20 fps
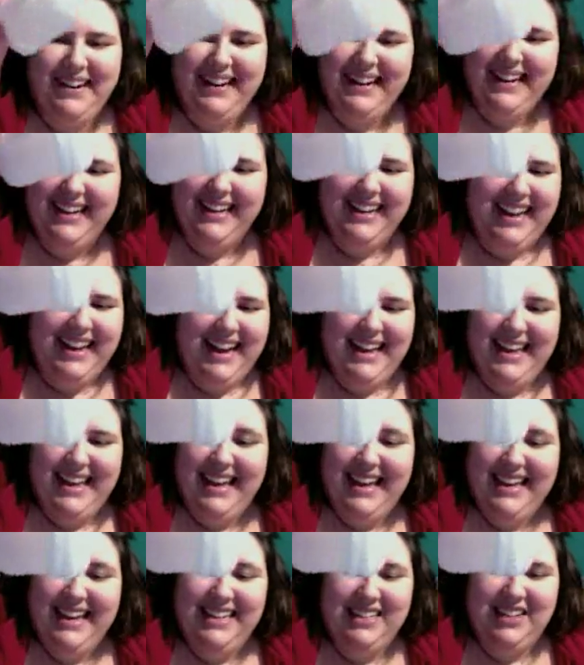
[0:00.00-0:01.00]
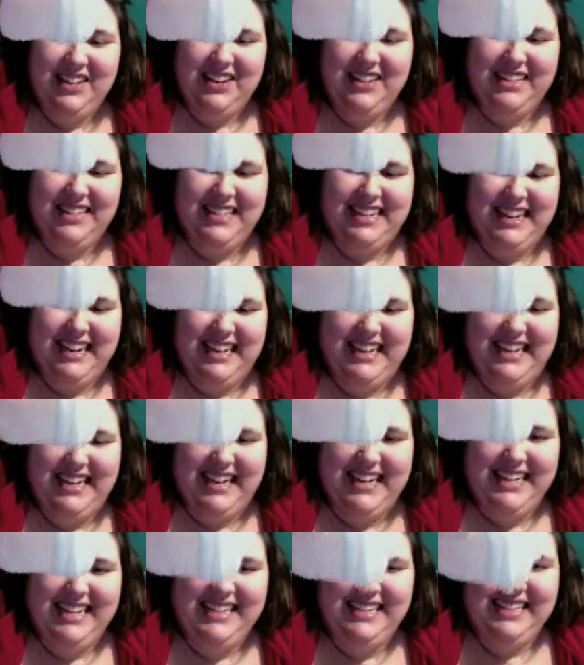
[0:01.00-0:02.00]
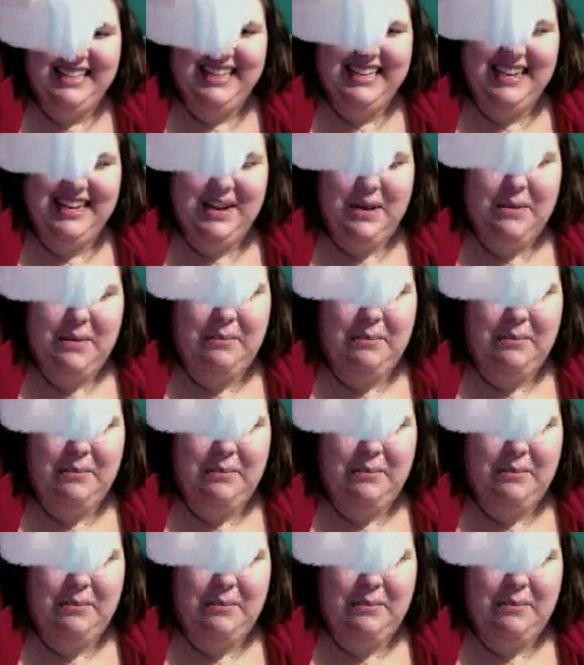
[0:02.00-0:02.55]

can't talk tonight, guys. Berry